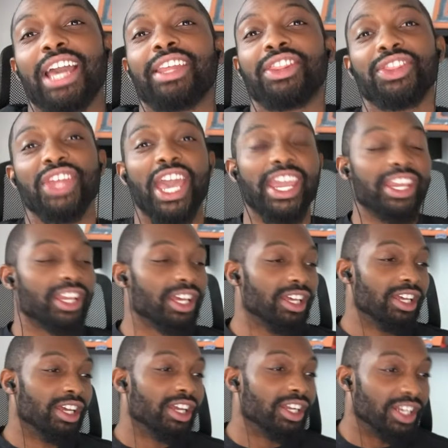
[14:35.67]
thank
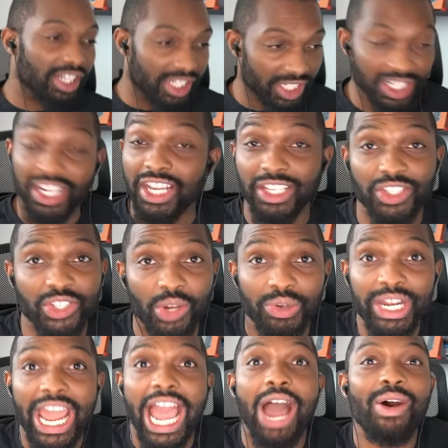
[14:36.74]
goodness. So
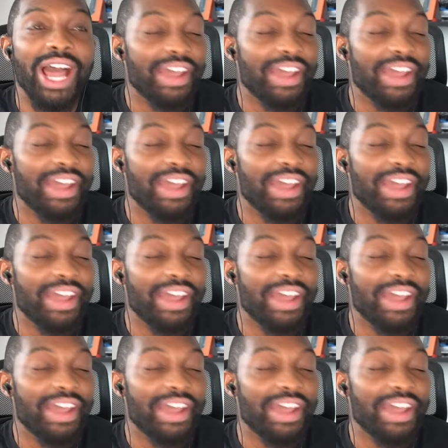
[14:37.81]
now I